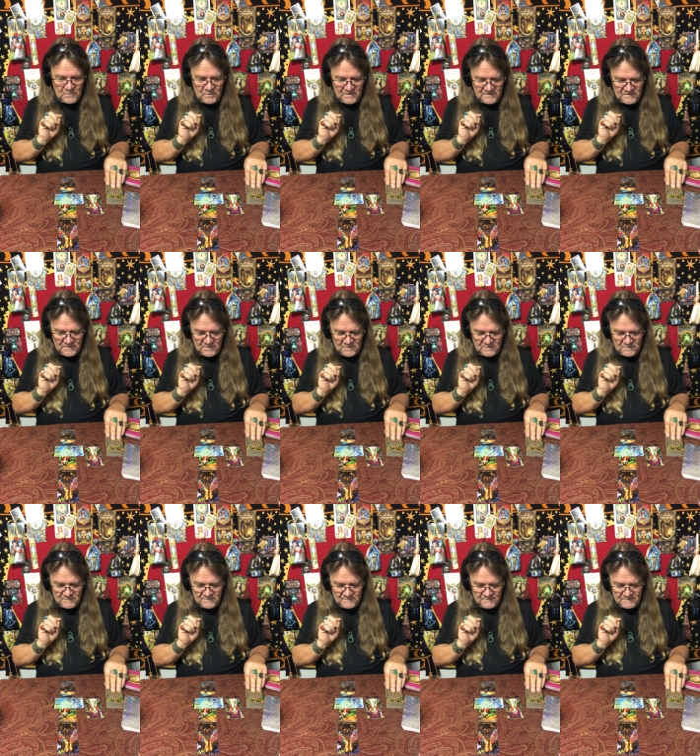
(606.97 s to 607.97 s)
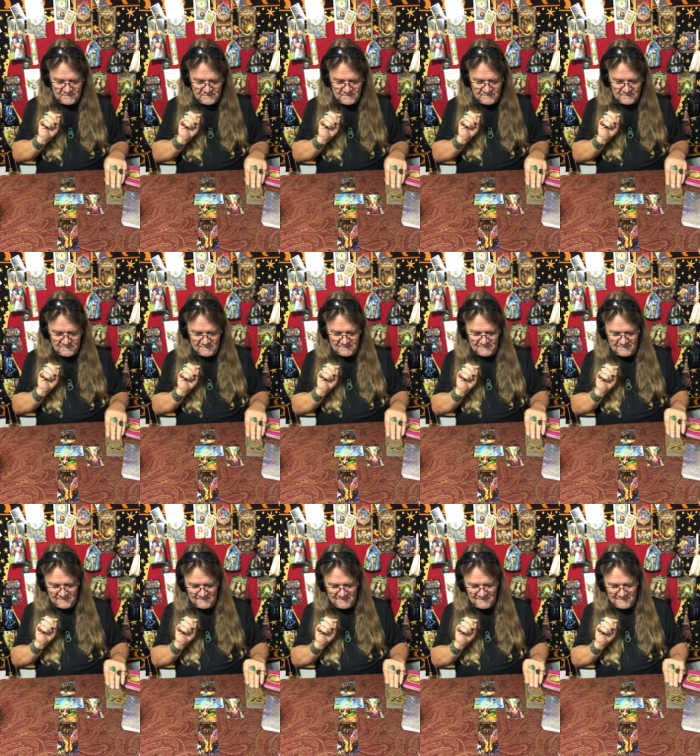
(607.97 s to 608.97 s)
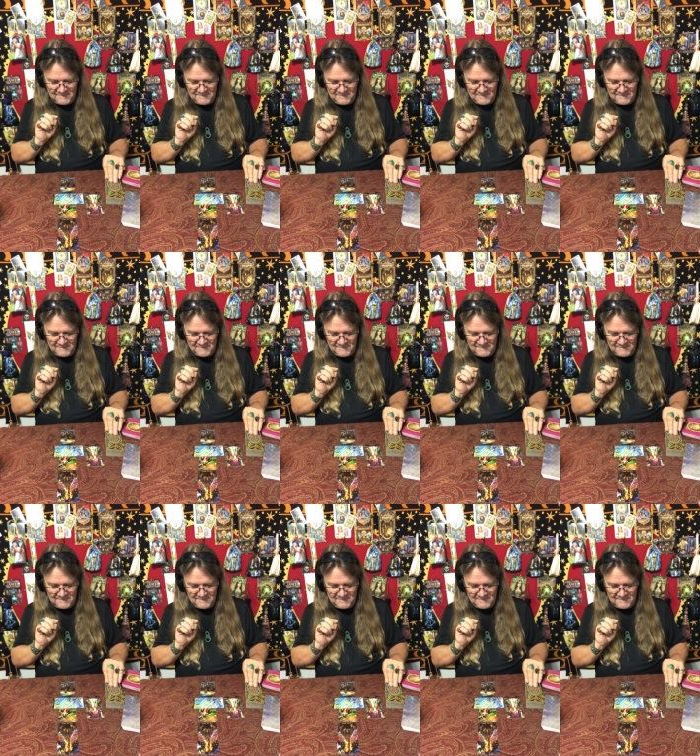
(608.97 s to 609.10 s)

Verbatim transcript: with you. Mm -hmm.